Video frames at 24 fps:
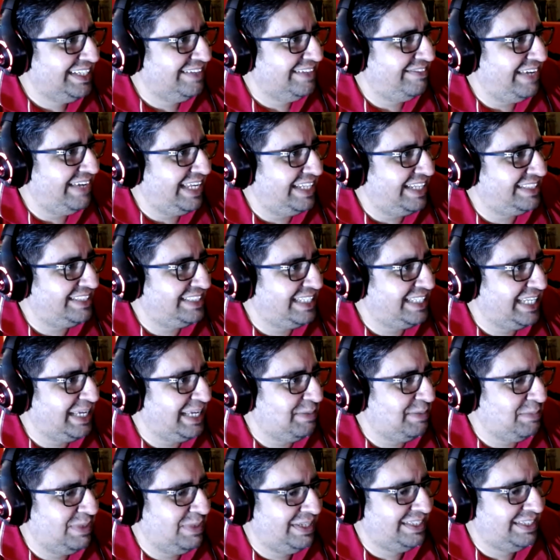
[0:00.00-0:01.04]
Where is the
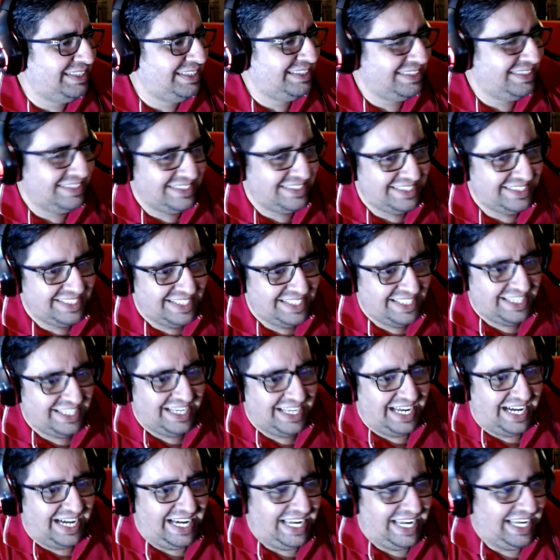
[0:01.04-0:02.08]
name?
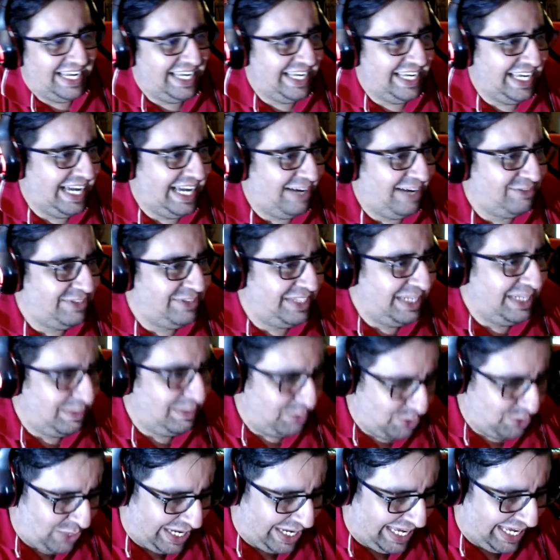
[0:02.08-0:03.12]
I have the name.
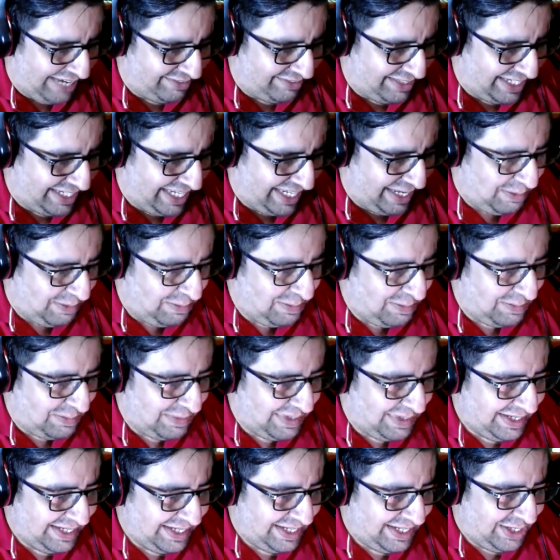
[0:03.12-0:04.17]
Do I have the name?
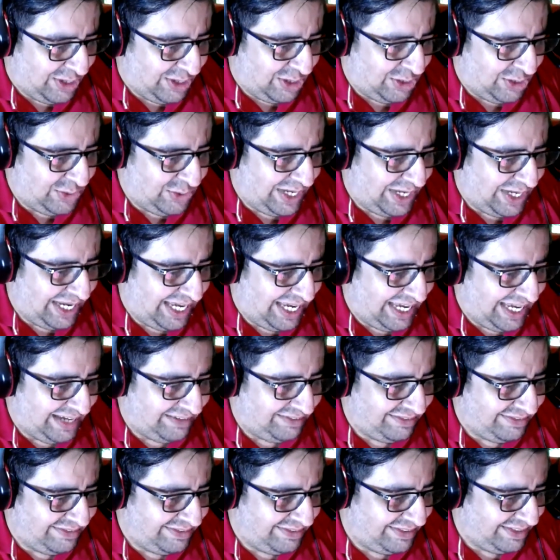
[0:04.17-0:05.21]
Or do I have?